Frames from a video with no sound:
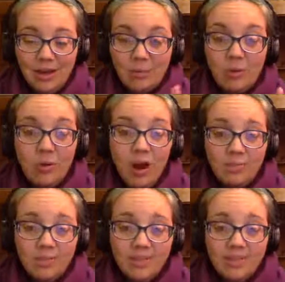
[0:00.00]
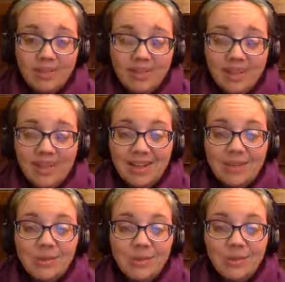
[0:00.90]
prompt.
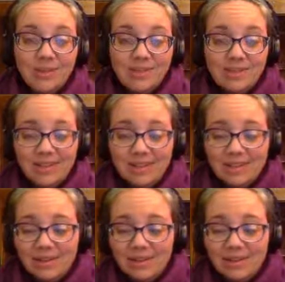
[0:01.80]
So we sit,